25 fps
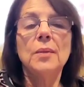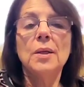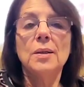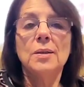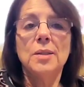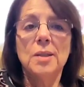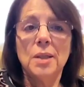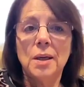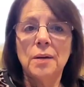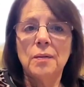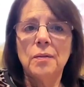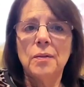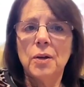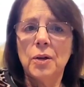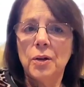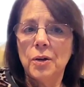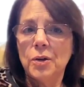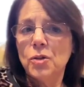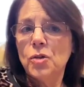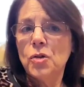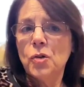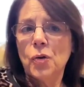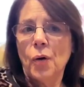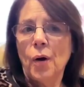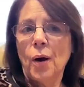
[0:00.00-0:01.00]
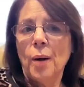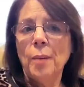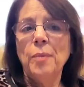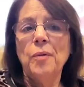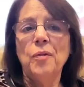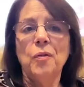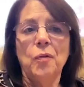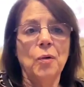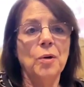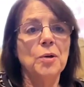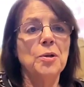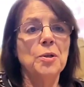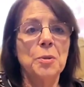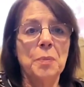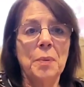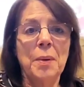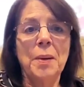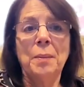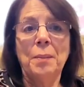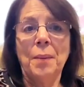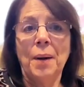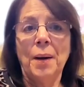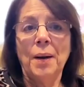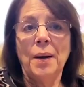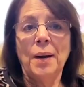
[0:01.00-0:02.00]
to give it a good try before you spend
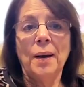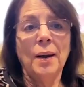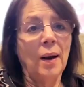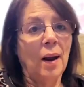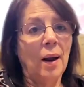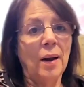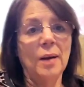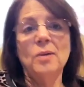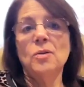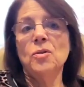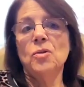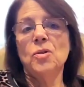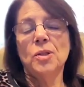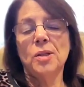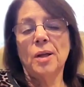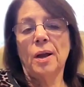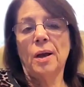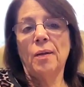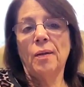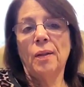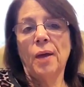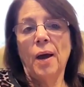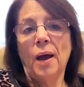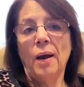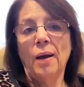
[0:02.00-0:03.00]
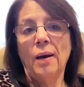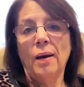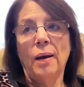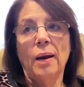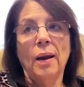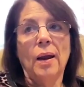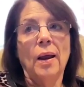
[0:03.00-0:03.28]
money. And I understand that.